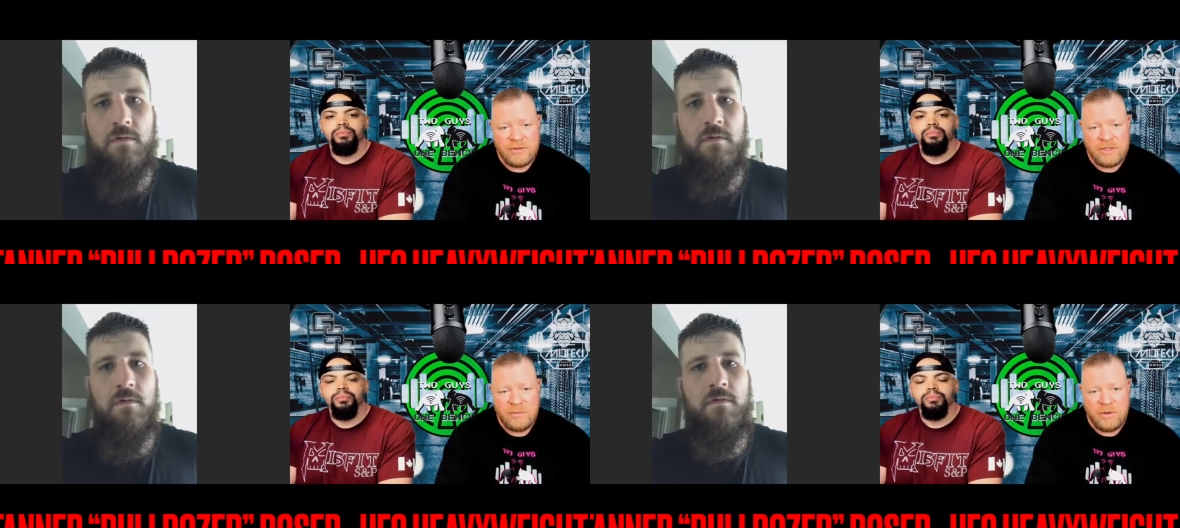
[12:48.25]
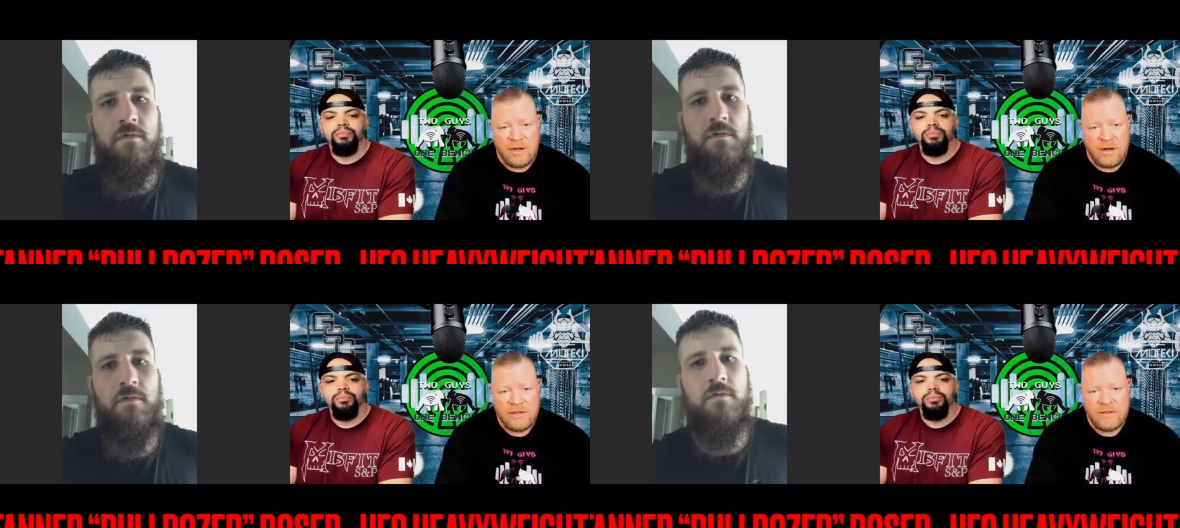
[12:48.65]
Speaker 1: which is
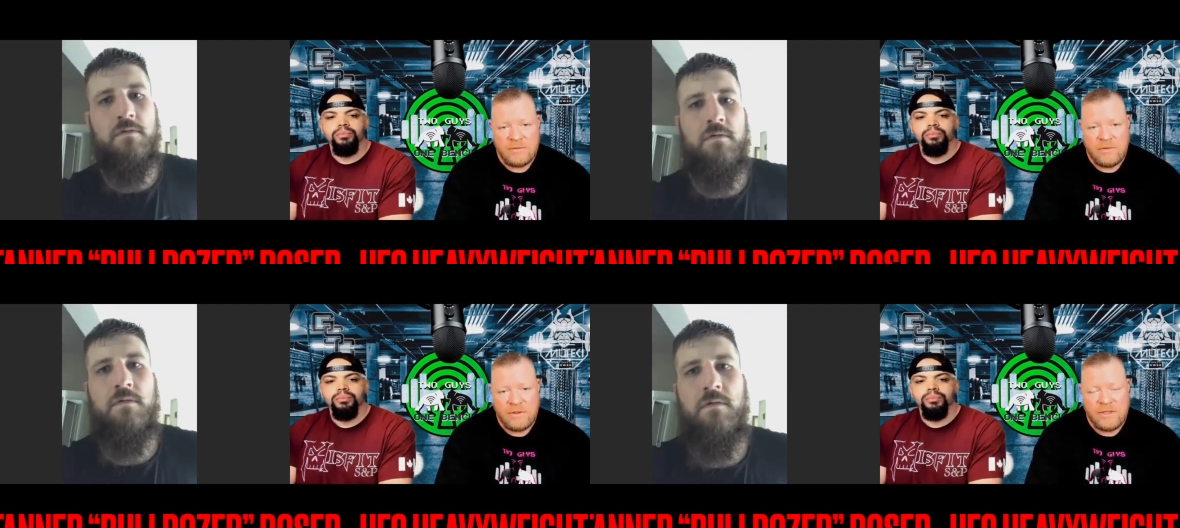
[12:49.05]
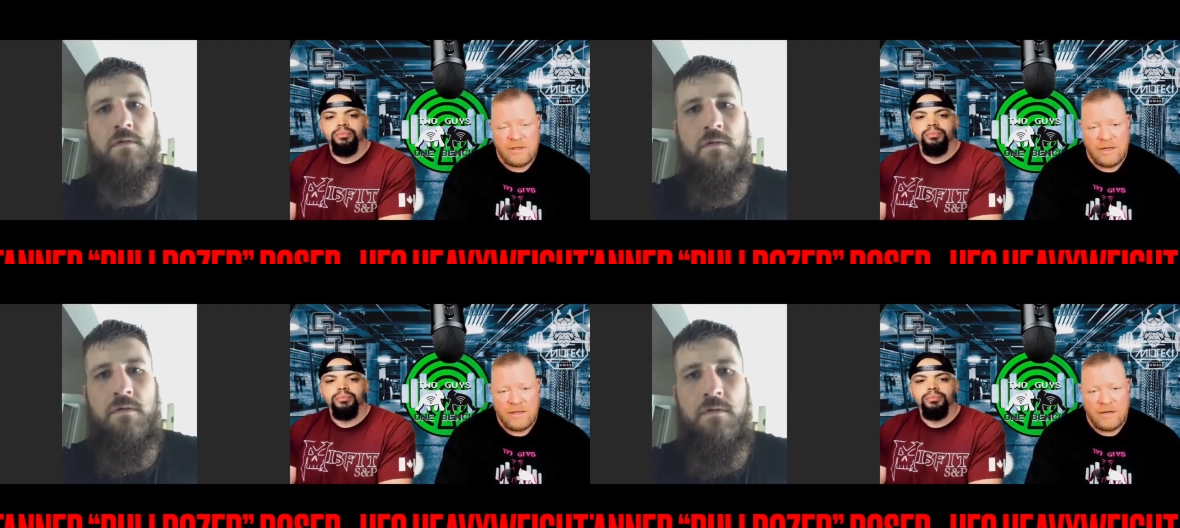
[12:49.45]
pretty awesome. What's
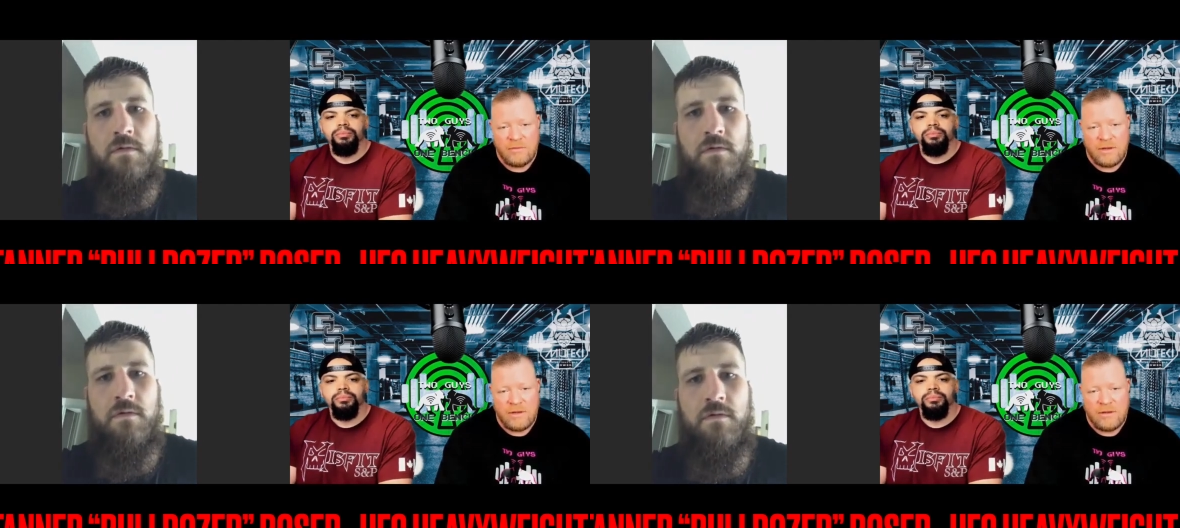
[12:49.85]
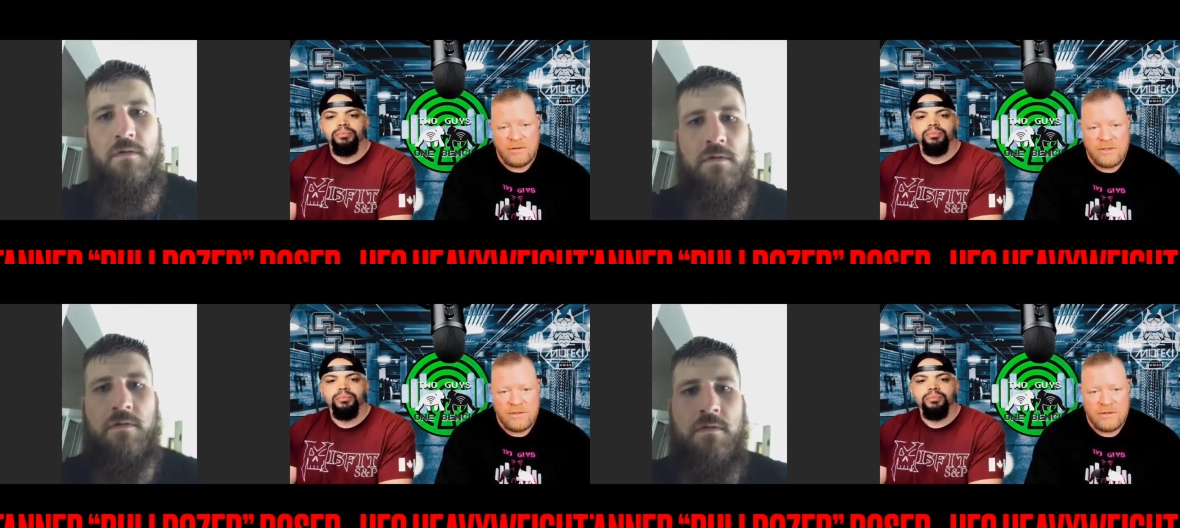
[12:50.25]
it like getting one of
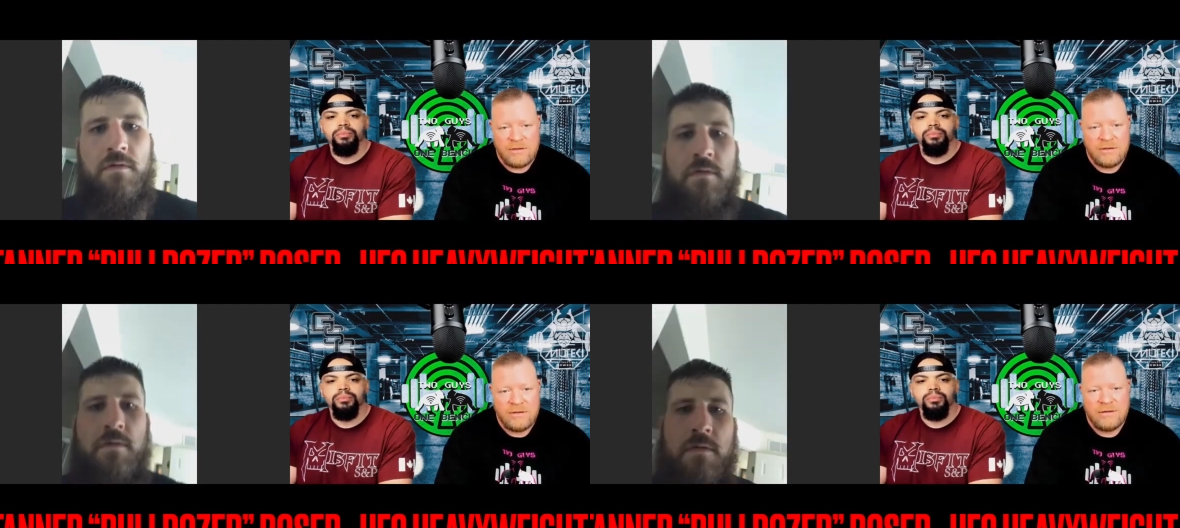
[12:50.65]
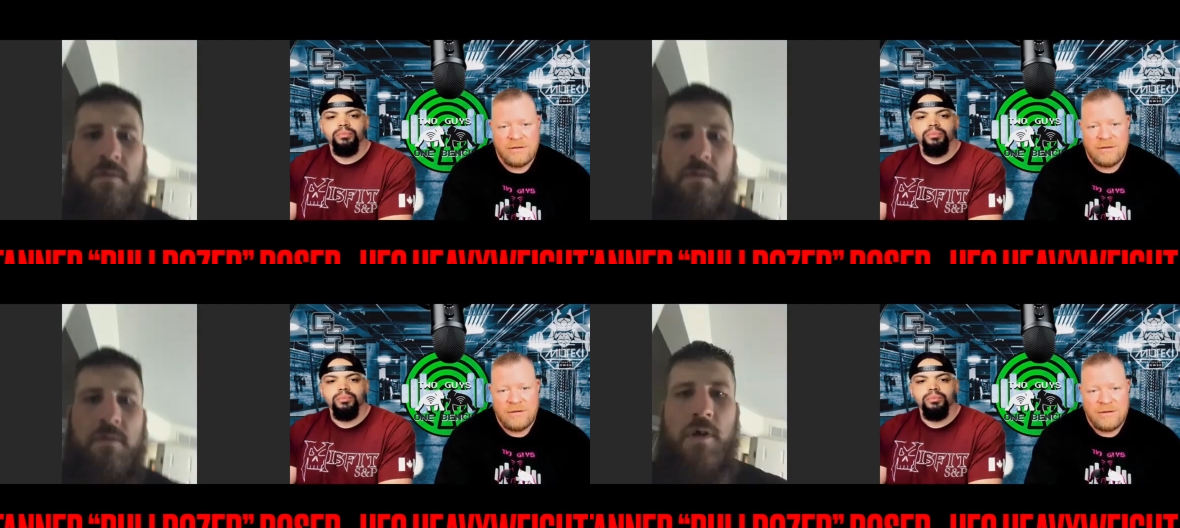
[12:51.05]
those?
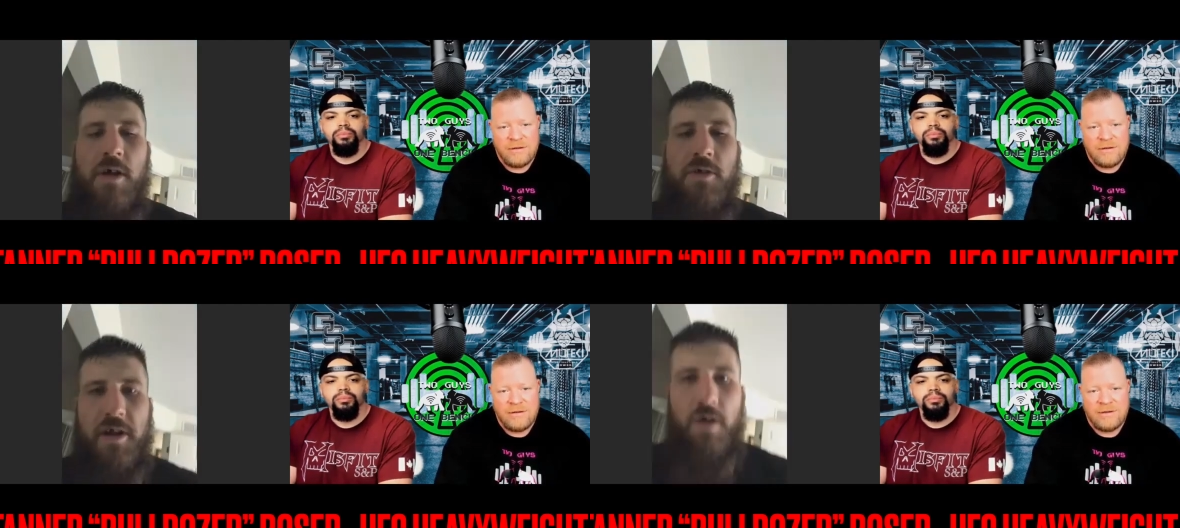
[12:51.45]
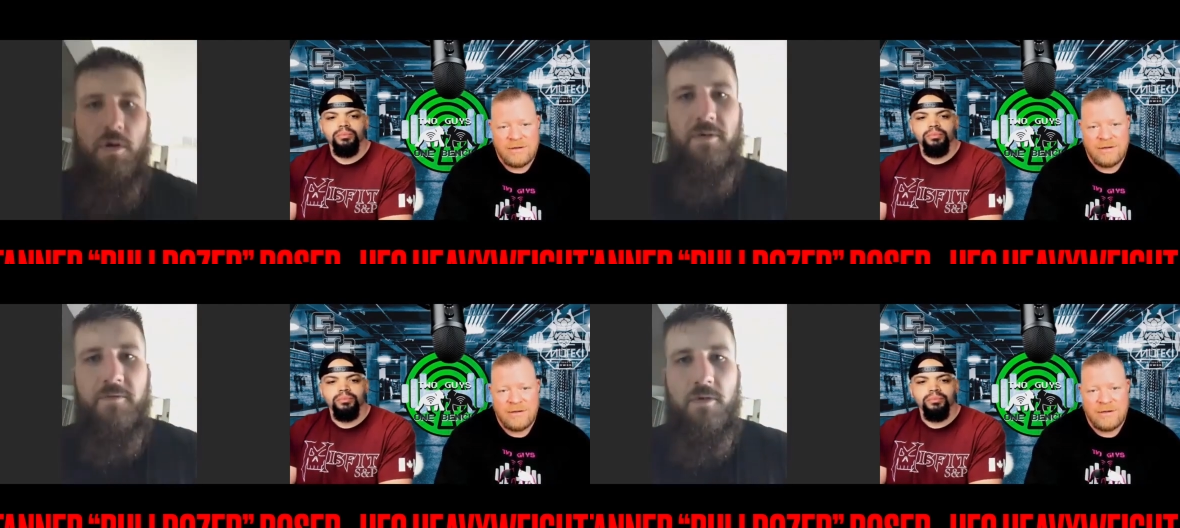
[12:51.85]
Speaker 2: I only got
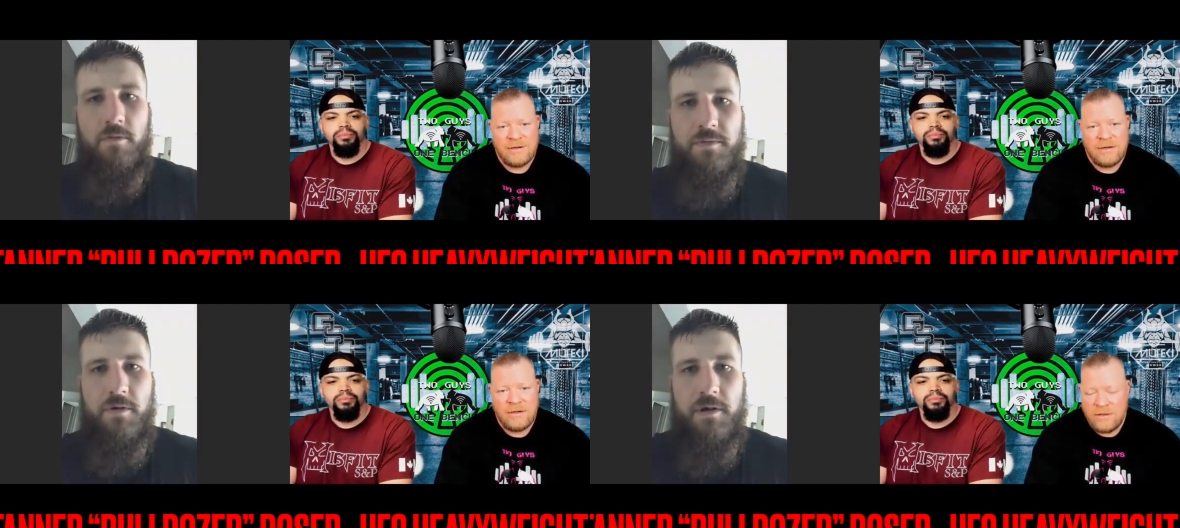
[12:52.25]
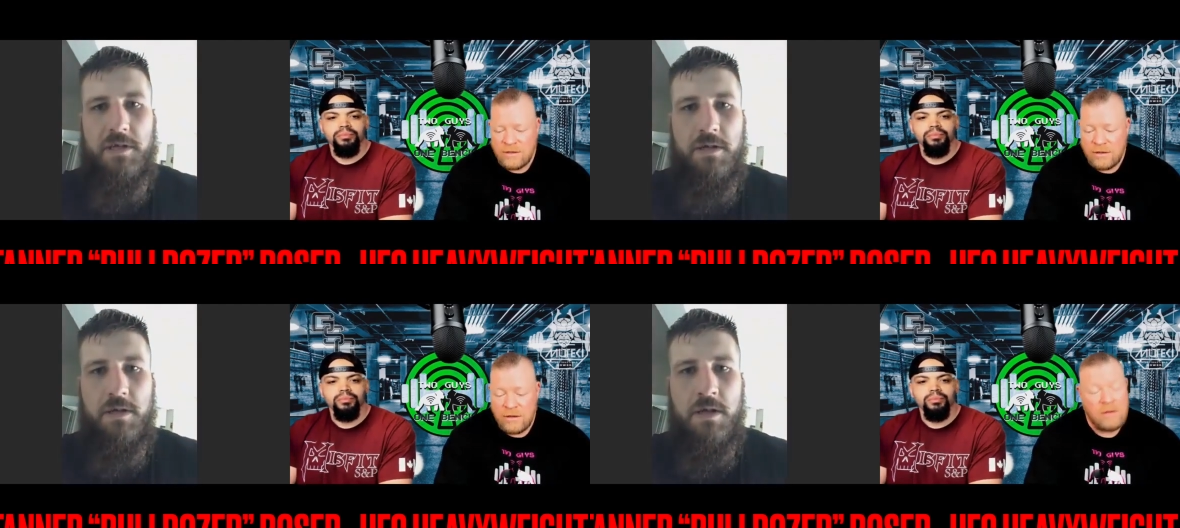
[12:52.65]
one performance
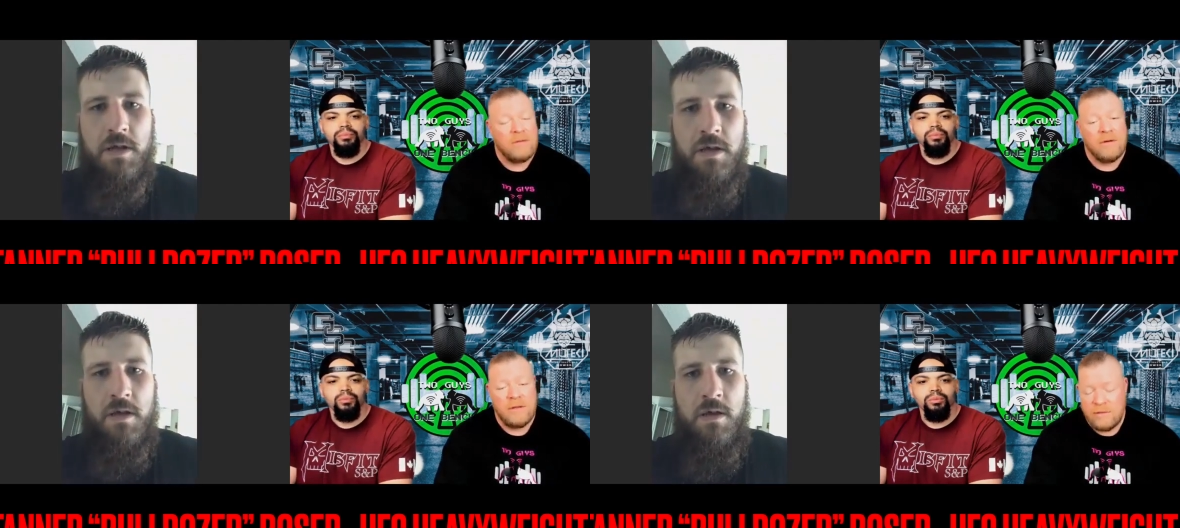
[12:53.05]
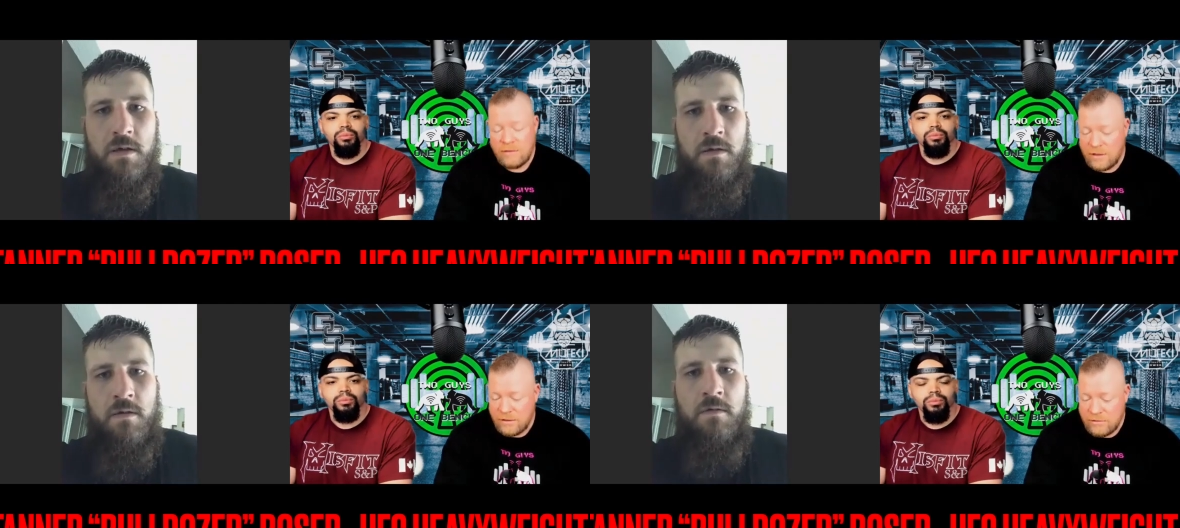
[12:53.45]
bonus.
Speaker 1: Oh, really?
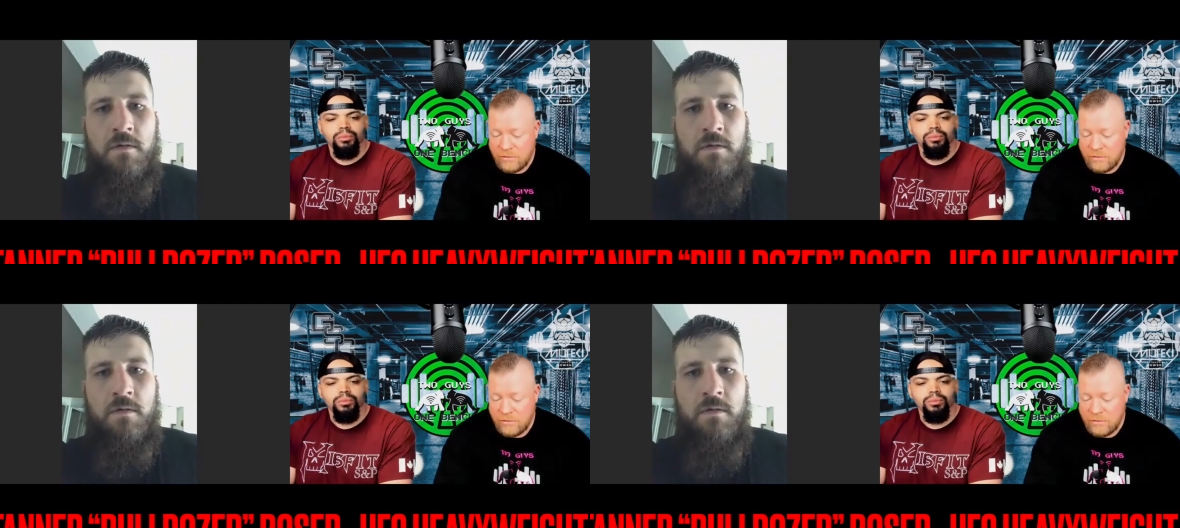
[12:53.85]
Well,